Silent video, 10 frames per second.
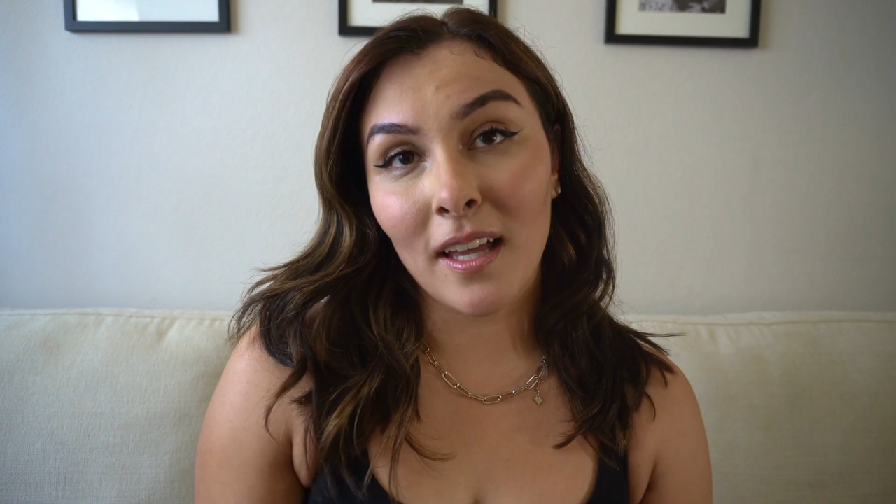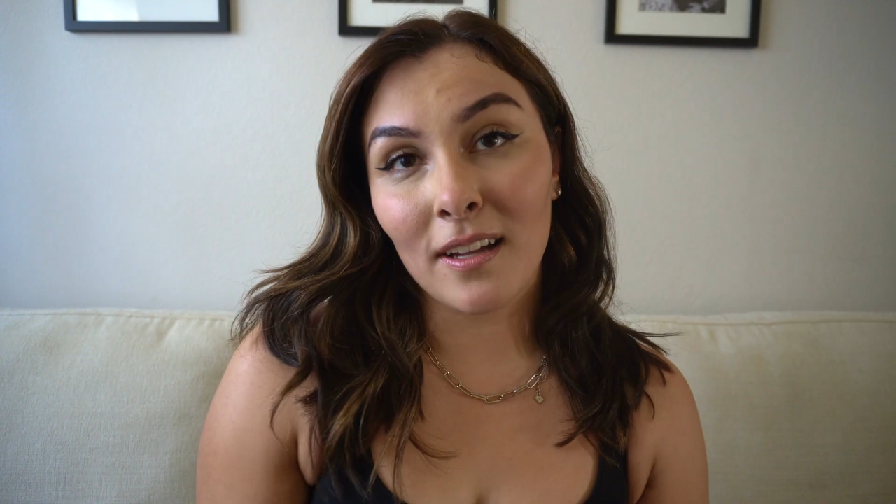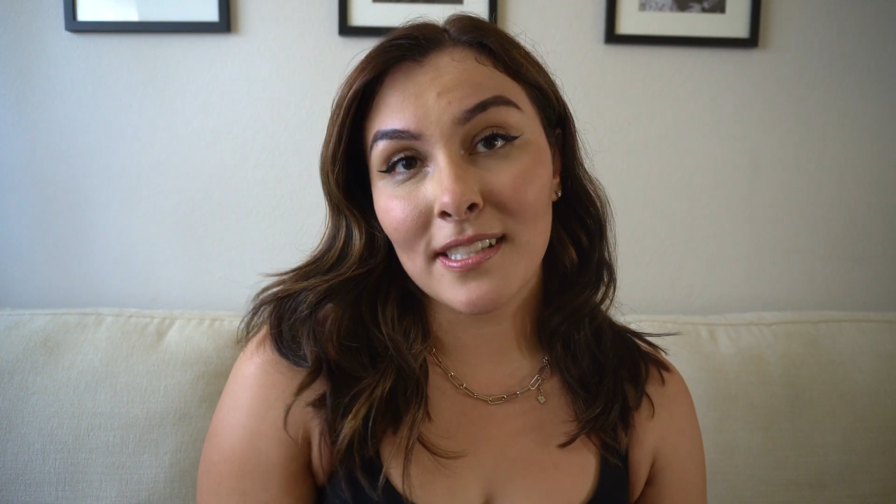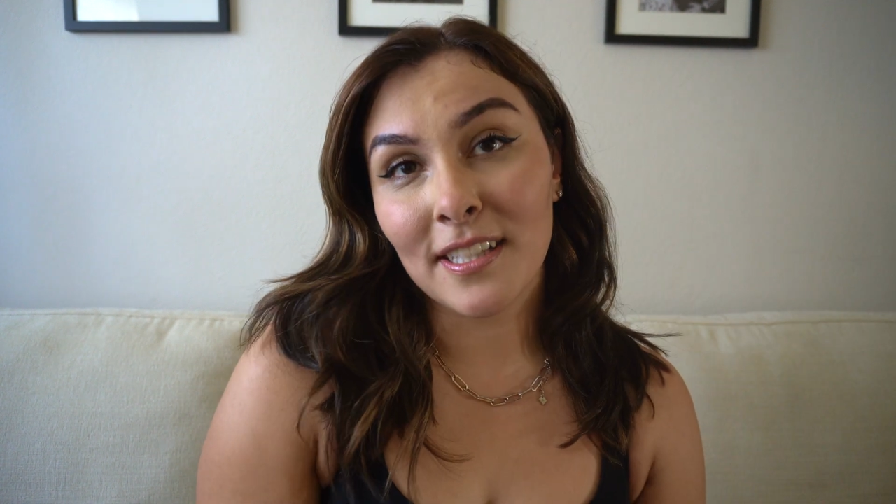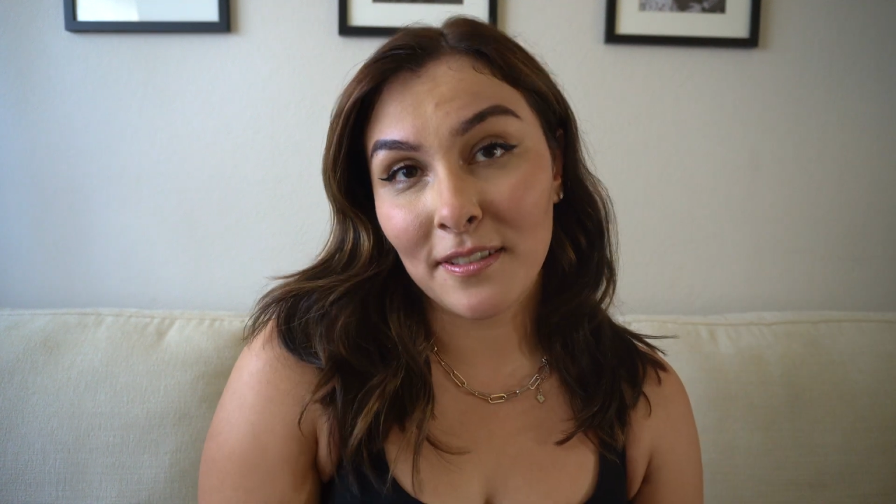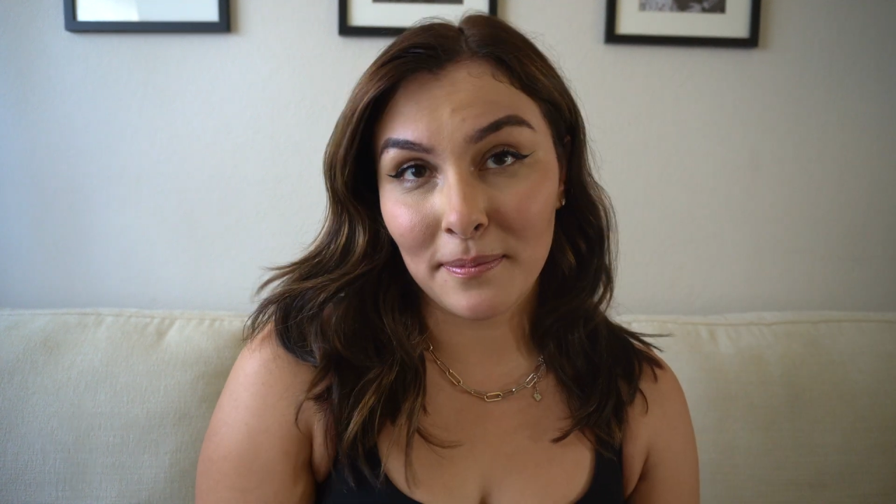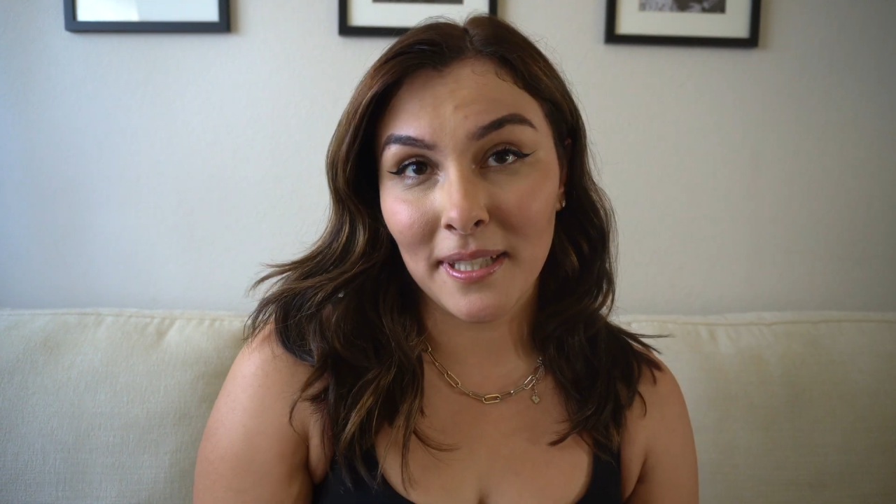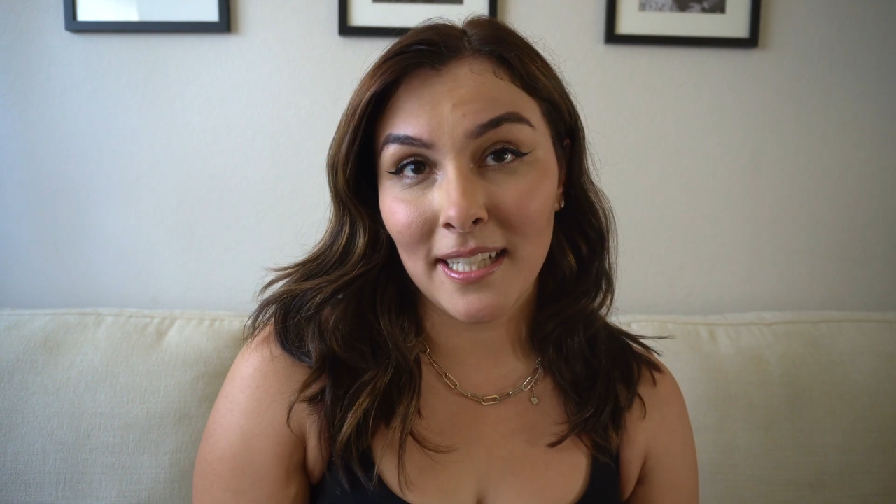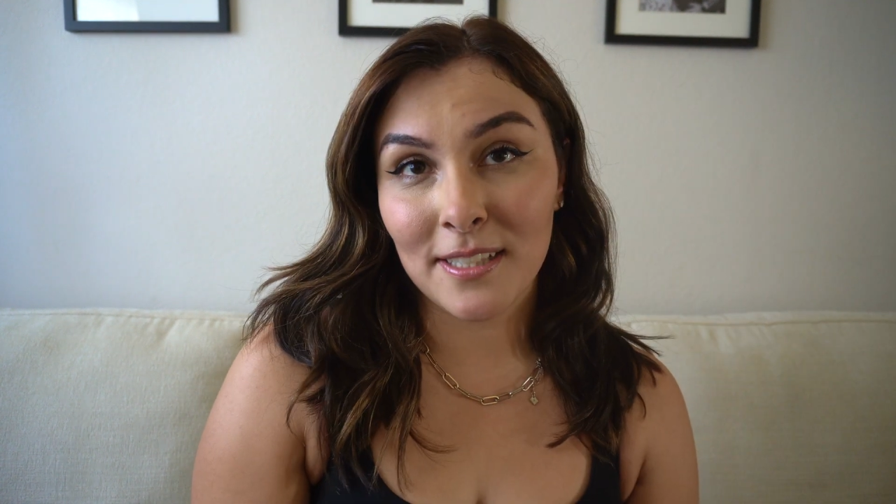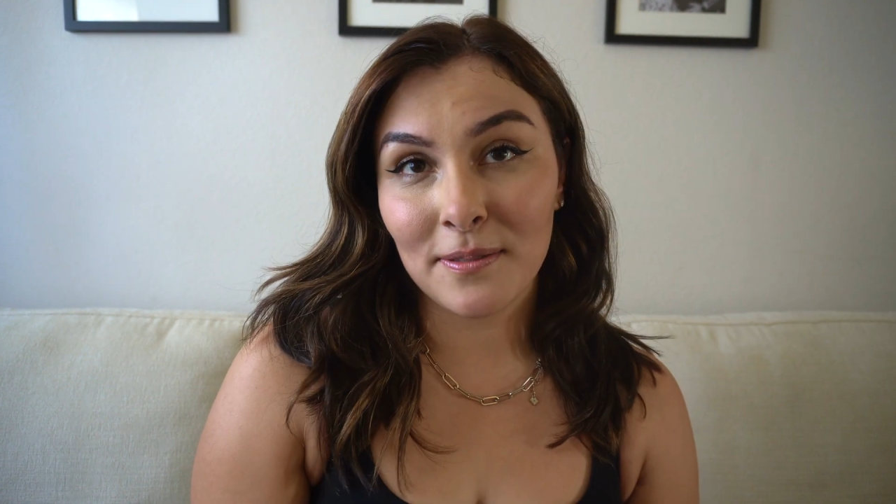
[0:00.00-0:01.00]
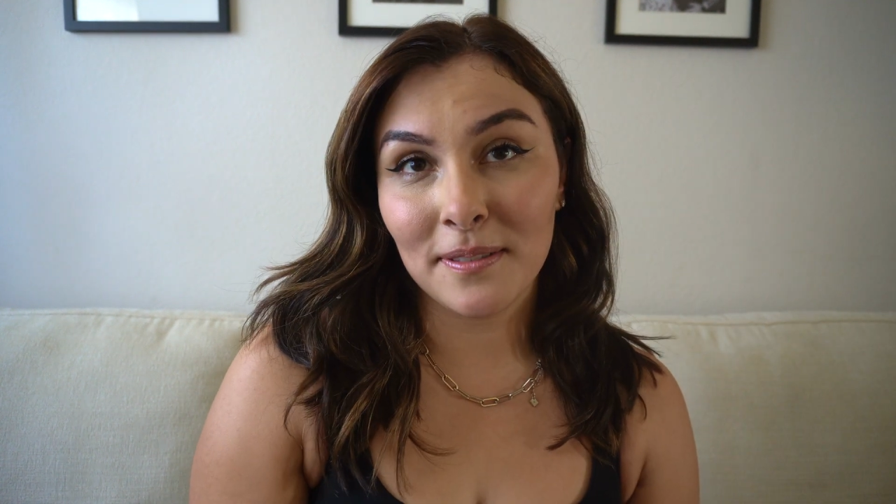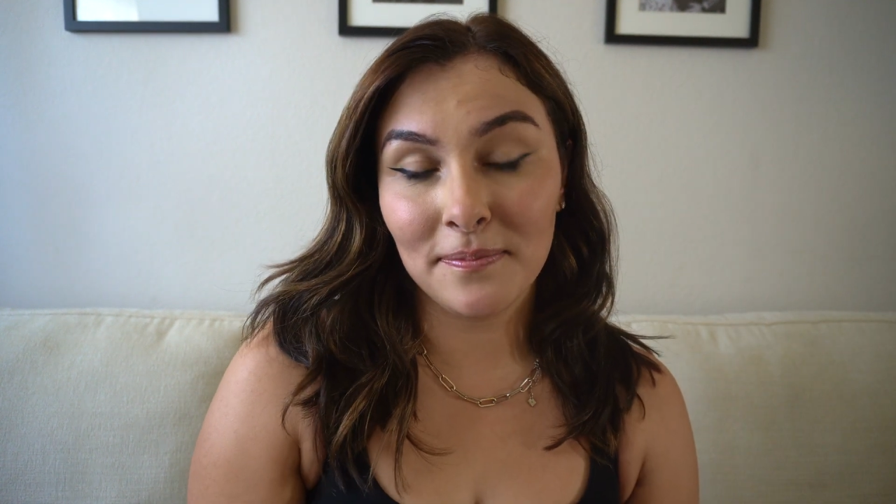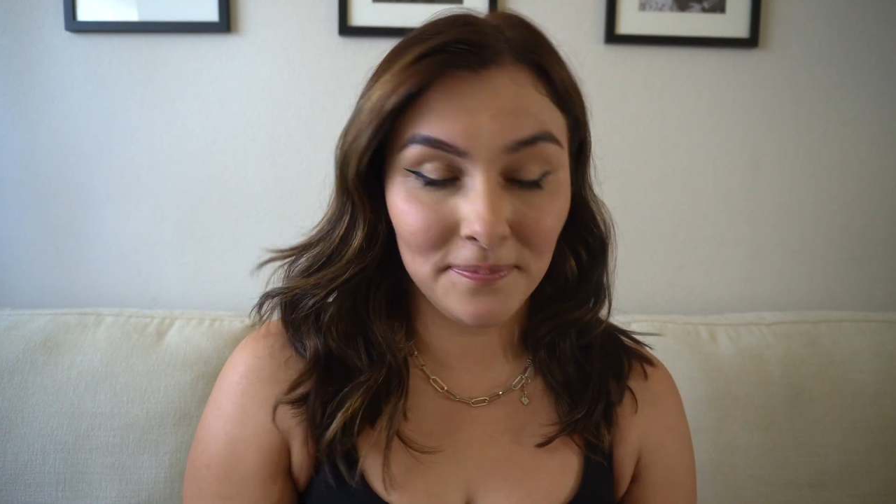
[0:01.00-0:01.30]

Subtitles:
I'll see you in my next one.